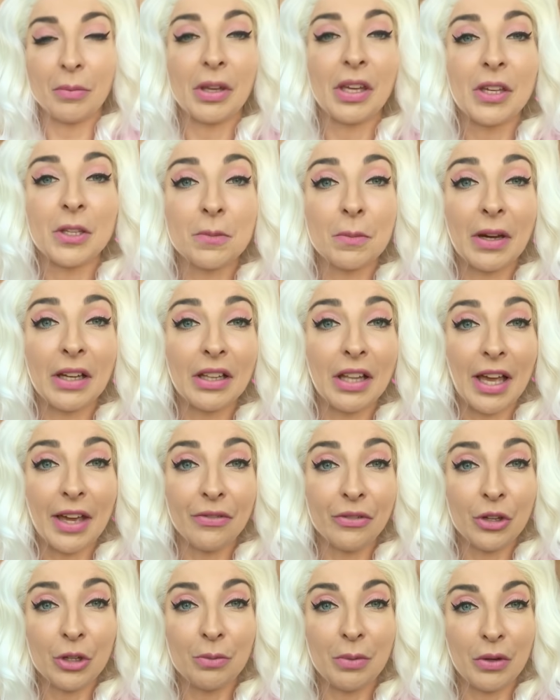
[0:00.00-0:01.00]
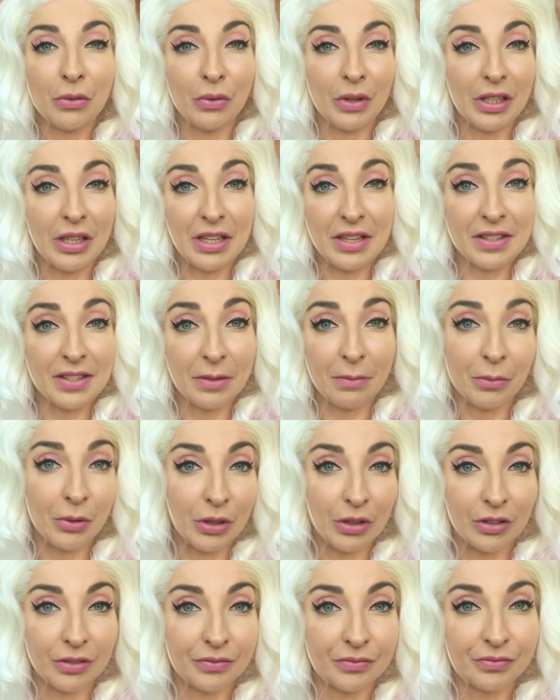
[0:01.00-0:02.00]
Because my life could be really
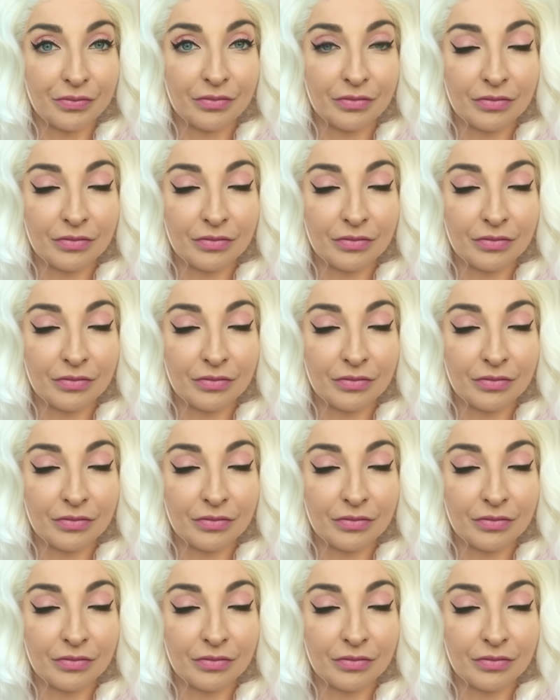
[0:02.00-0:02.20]
simple.